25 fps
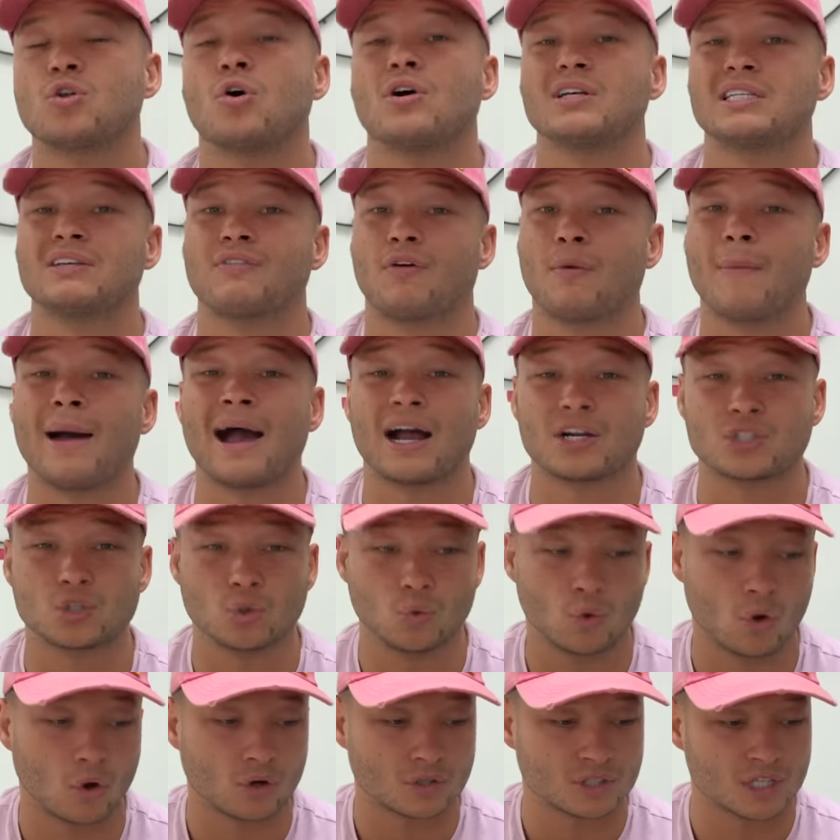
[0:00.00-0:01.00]
not as if I'm
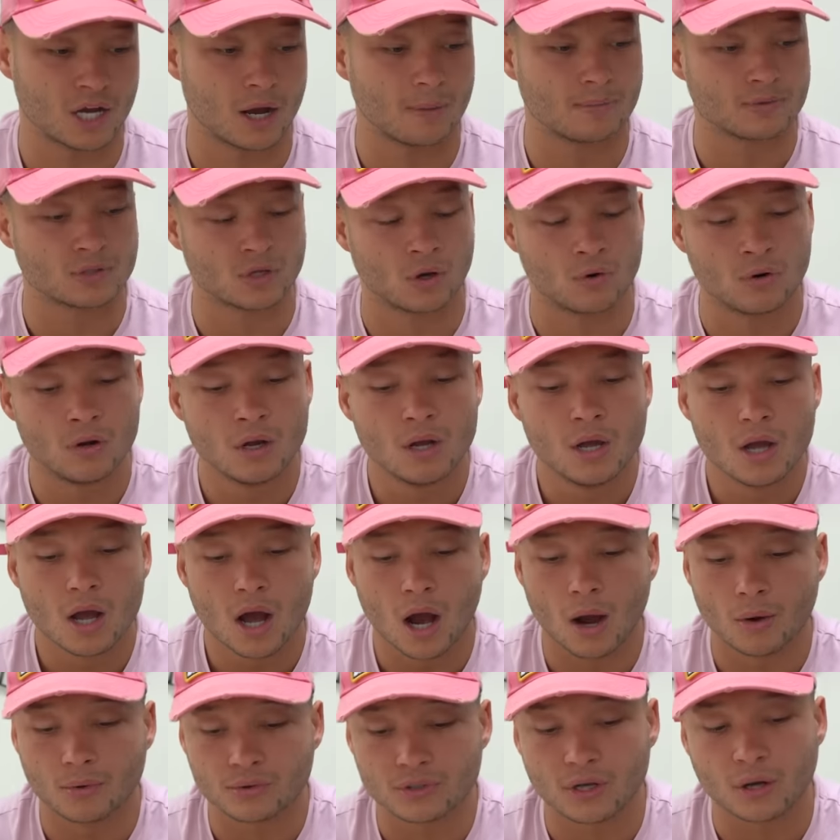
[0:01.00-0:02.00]
actually locked up, so
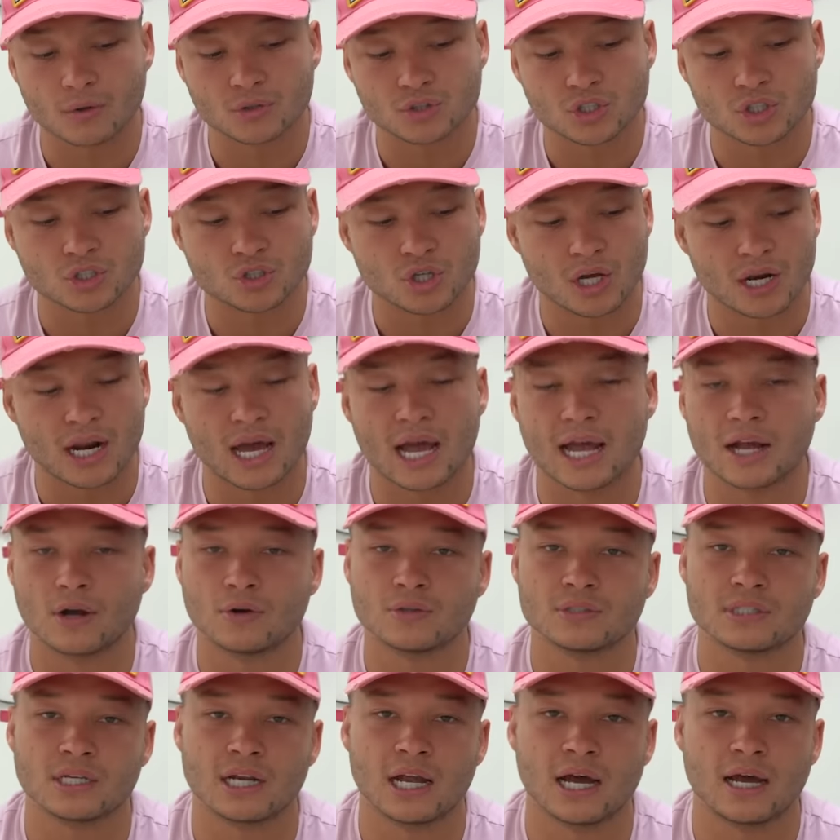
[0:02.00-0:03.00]
I was just trying to hang
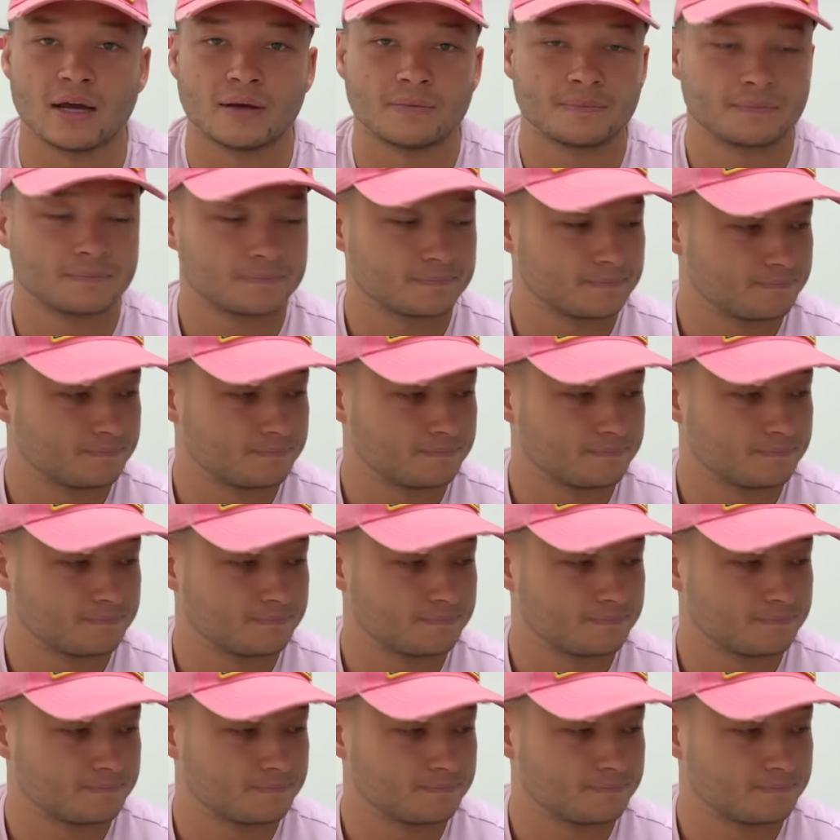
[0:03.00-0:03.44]
on to that.